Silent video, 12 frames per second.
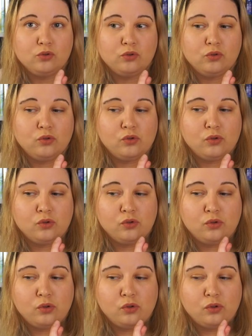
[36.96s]

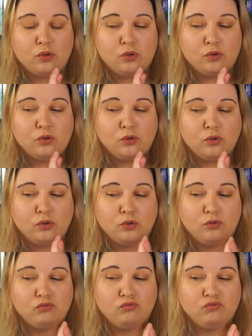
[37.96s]

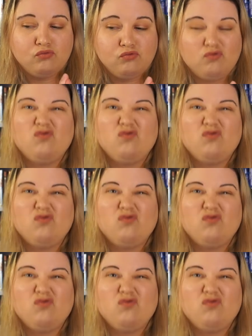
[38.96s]
Nobody speaks.